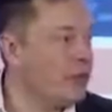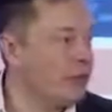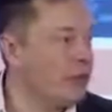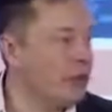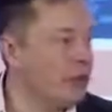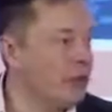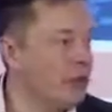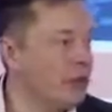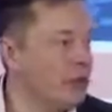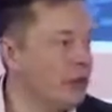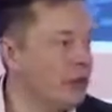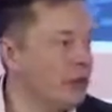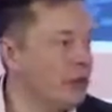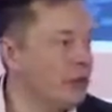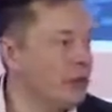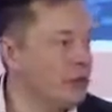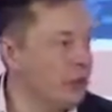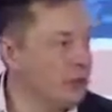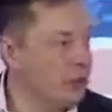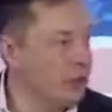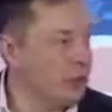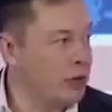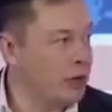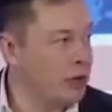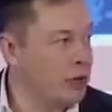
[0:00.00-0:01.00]
So
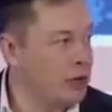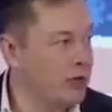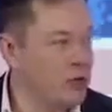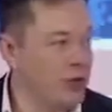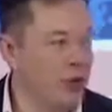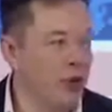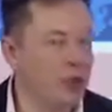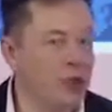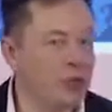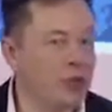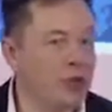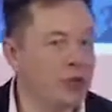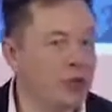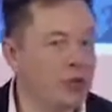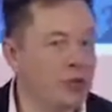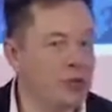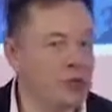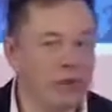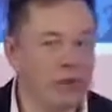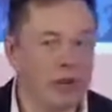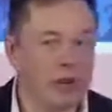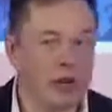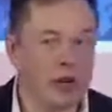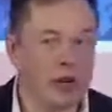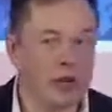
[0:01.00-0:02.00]
because of the long range
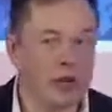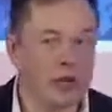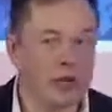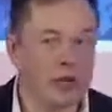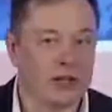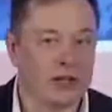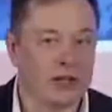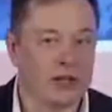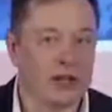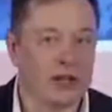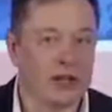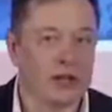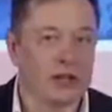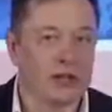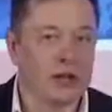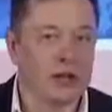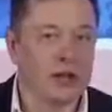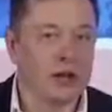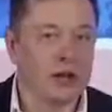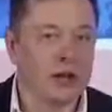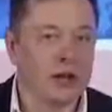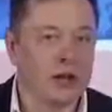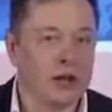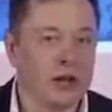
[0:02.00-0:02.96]
of the Model S,